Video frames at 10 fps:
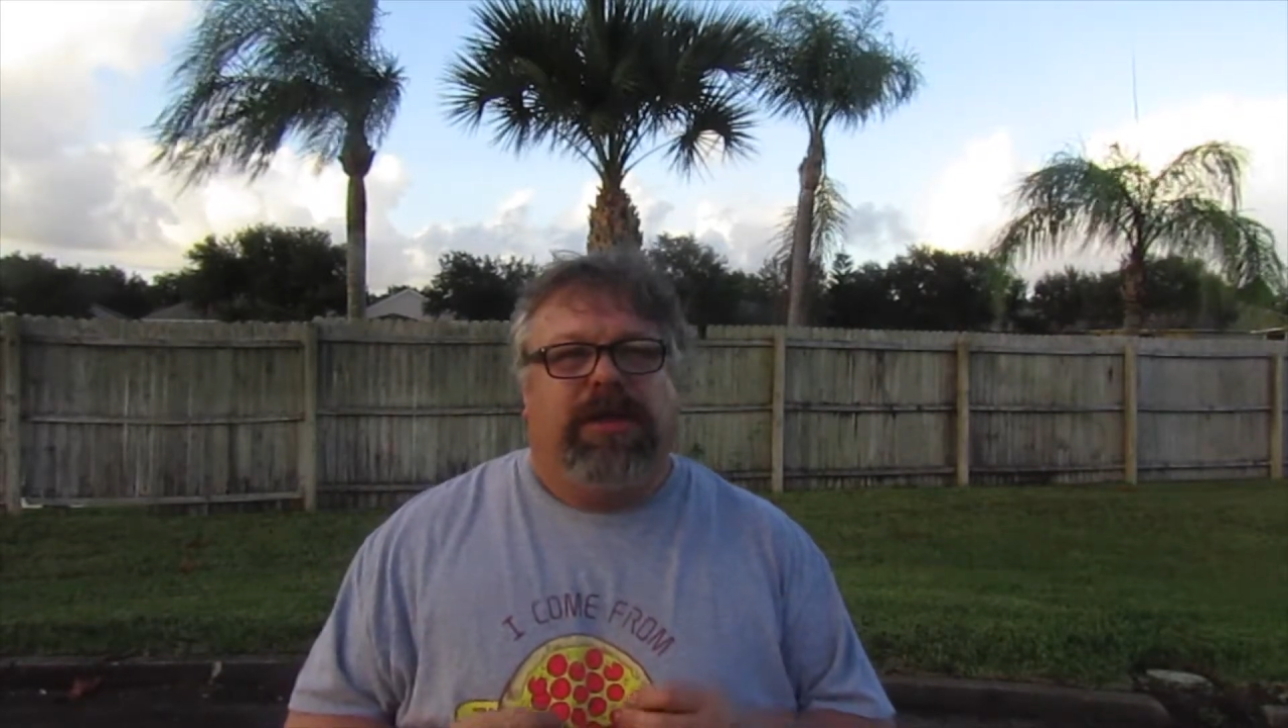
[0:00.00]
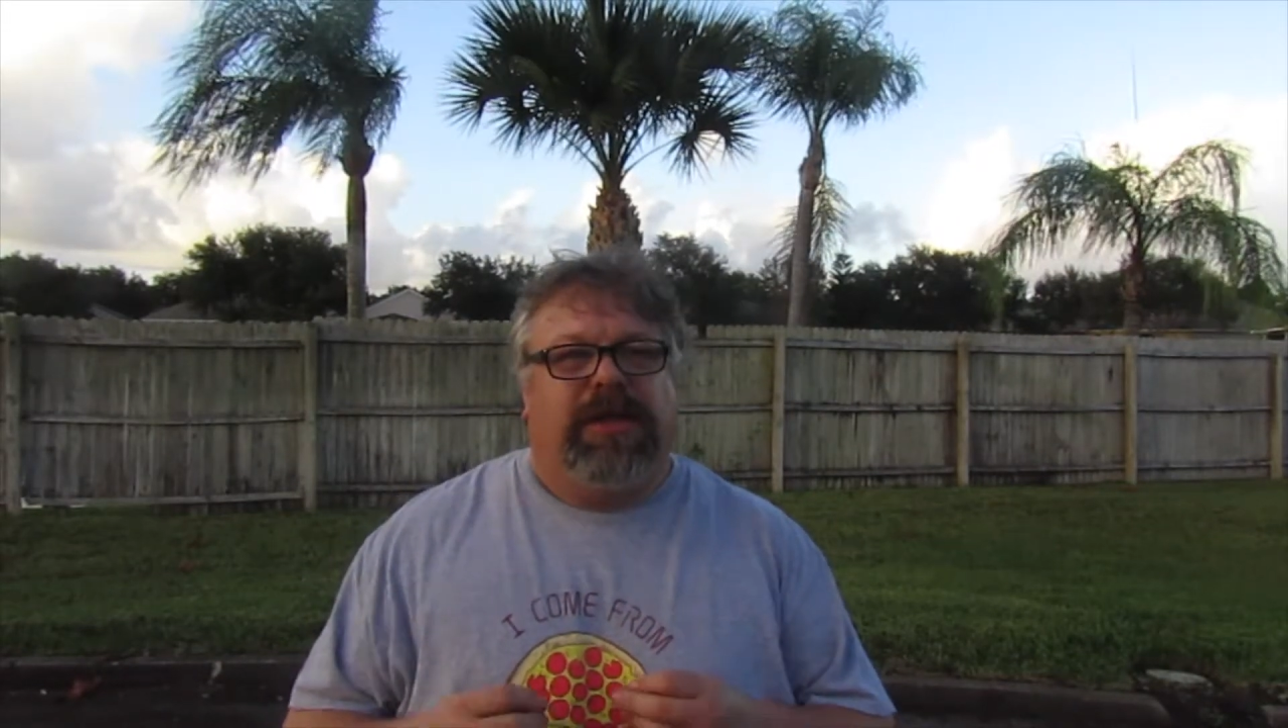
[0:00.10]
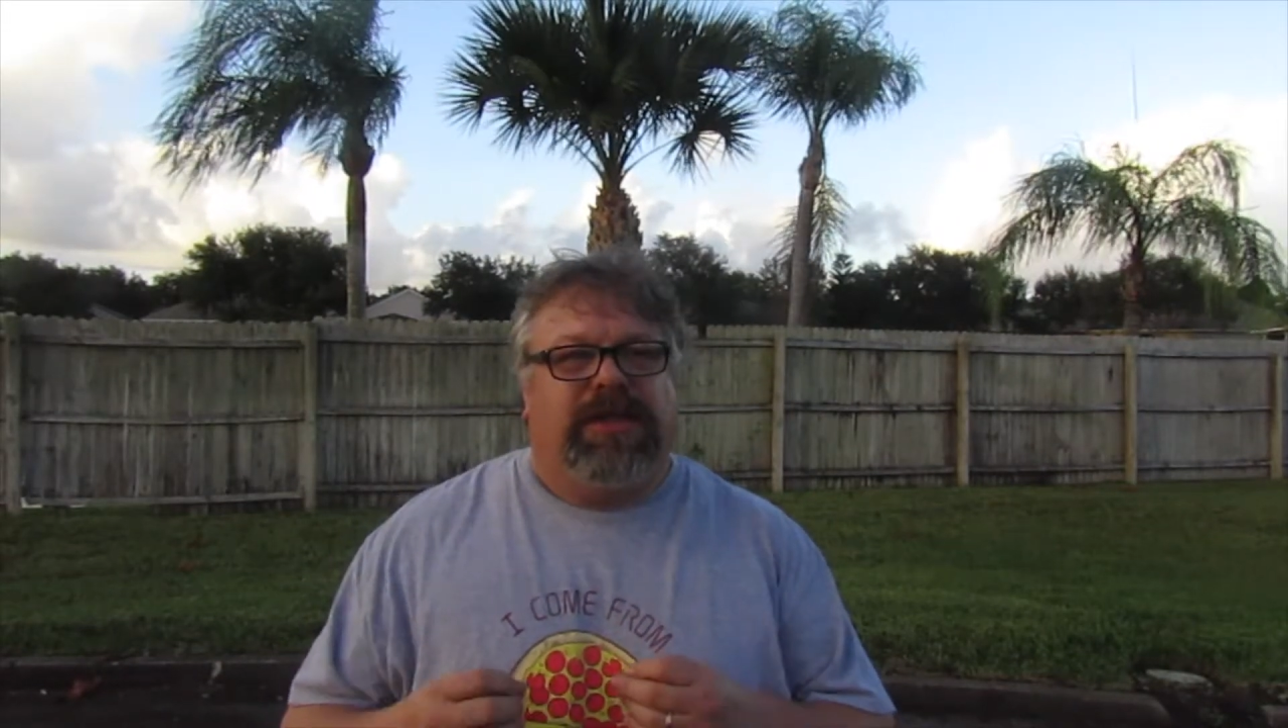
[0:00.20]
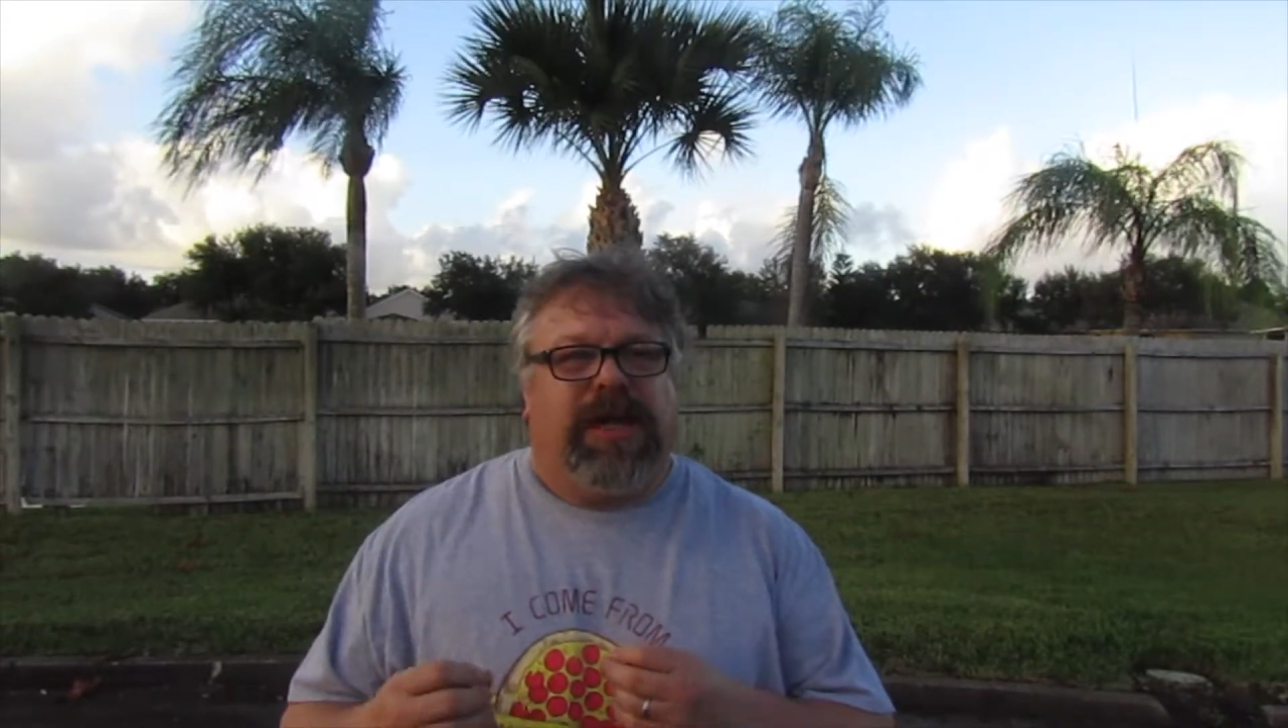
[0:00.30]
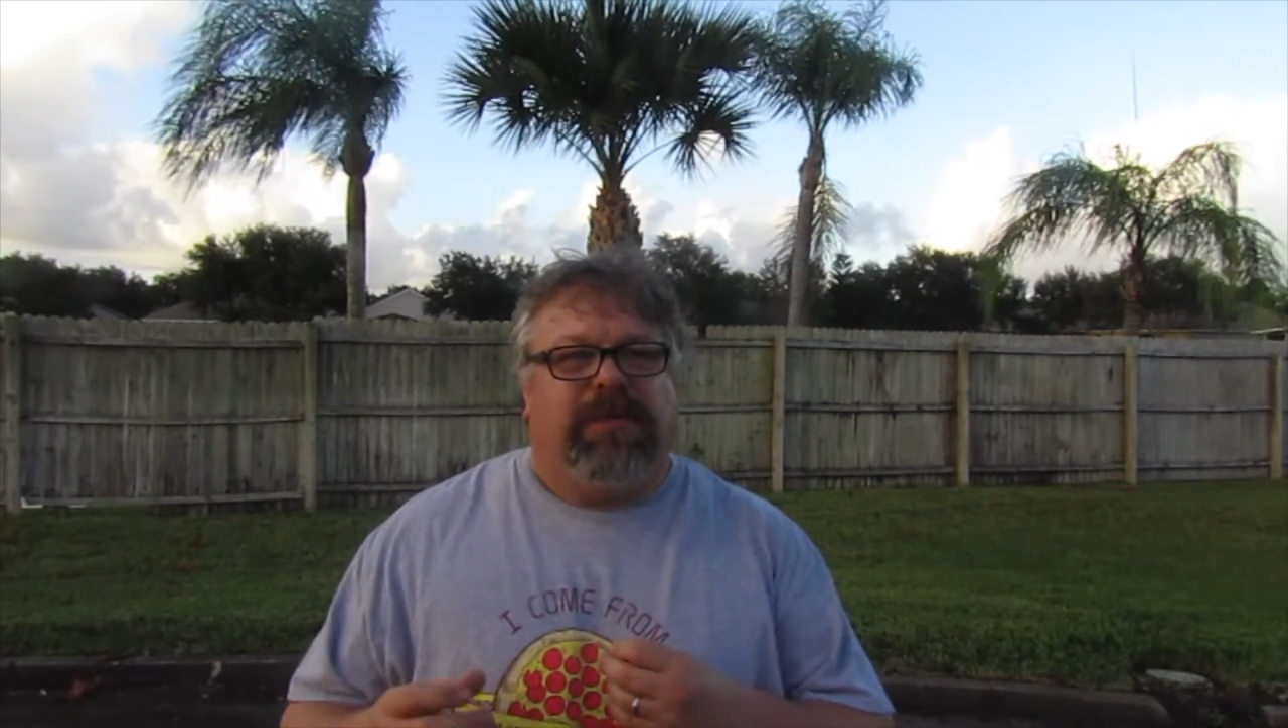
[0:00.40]

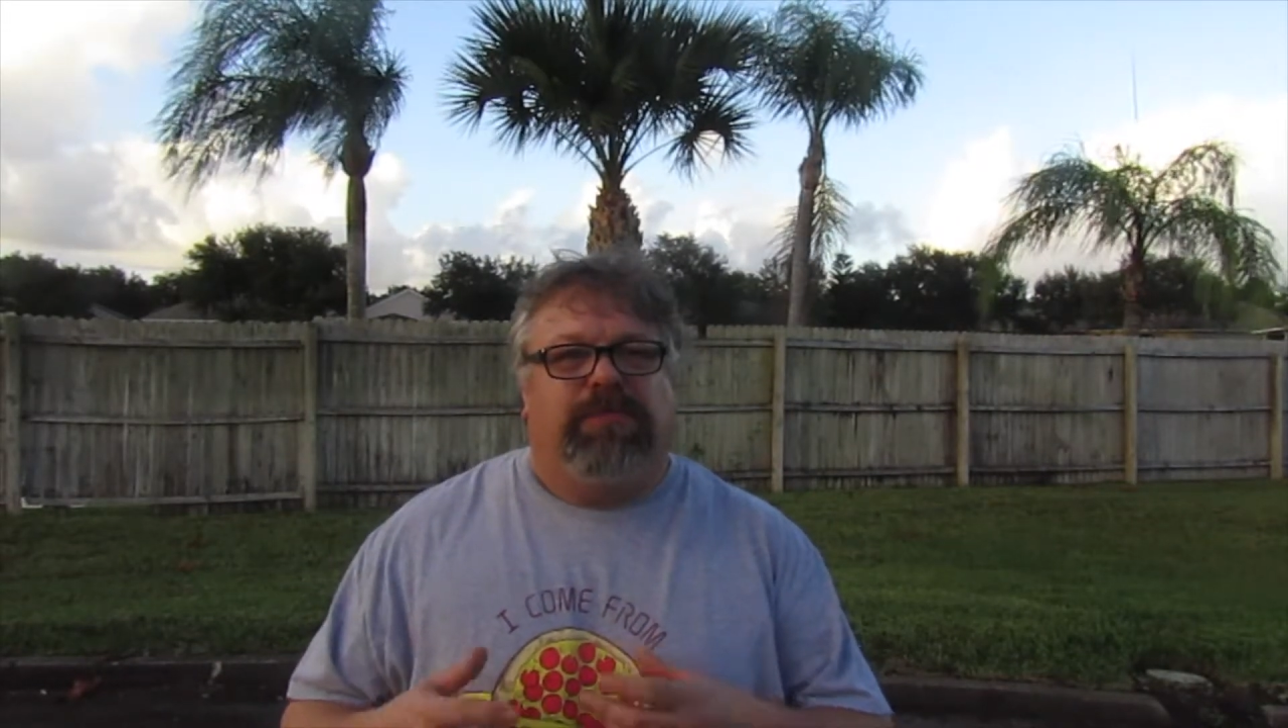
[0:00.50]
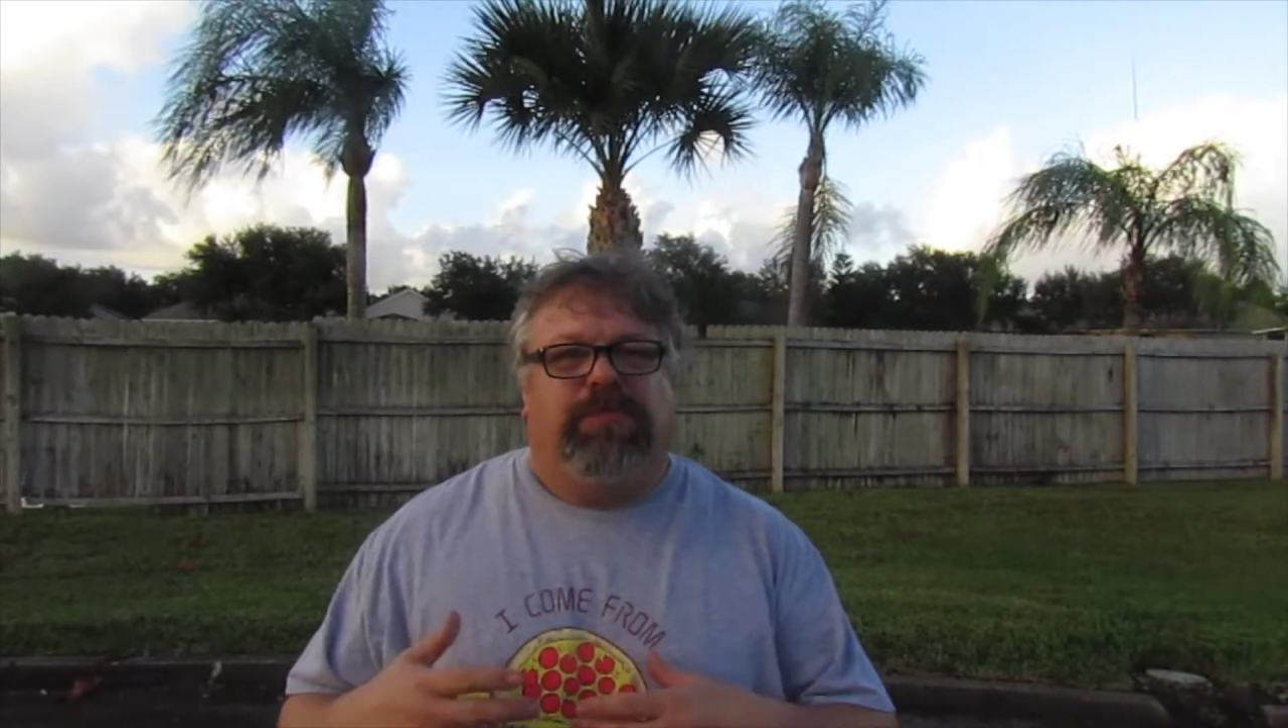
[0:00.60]
that